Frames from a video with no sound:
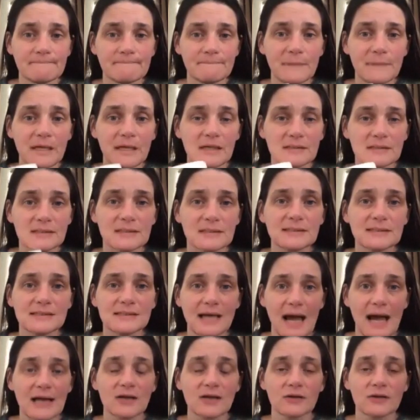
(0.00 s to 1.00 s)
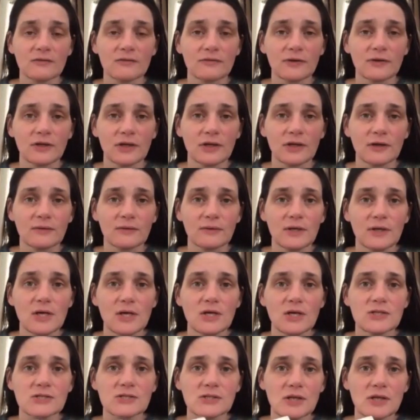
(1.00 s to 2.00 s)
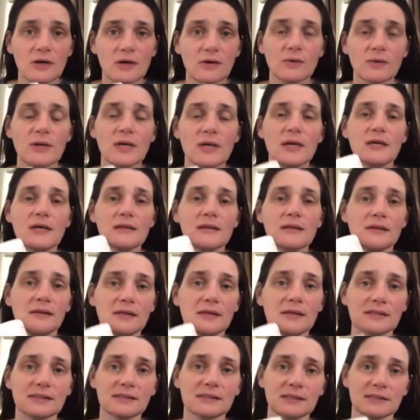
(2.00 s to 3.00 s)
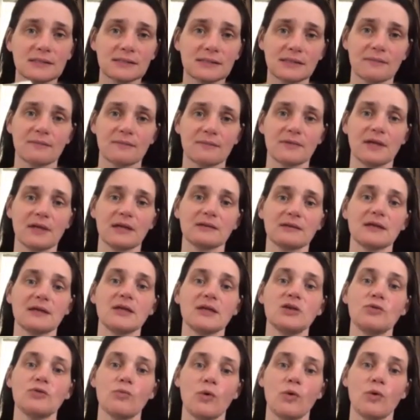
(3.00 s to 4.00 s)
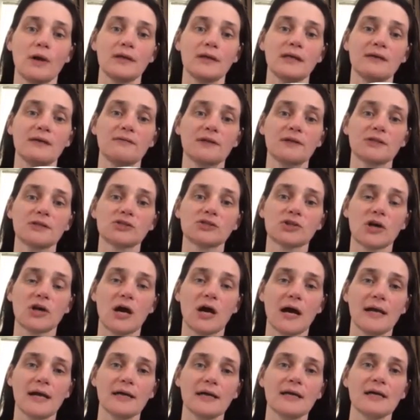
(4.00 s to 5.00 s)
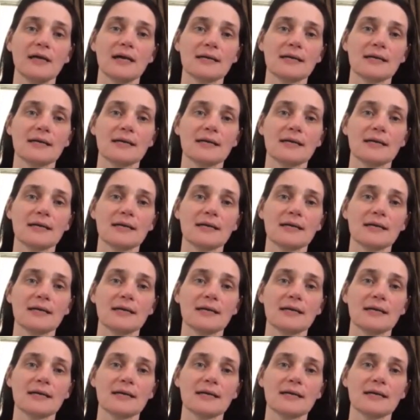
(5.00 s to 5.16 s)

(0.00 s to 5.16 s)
Because it's that good for you. So this is something that you want to give it a try,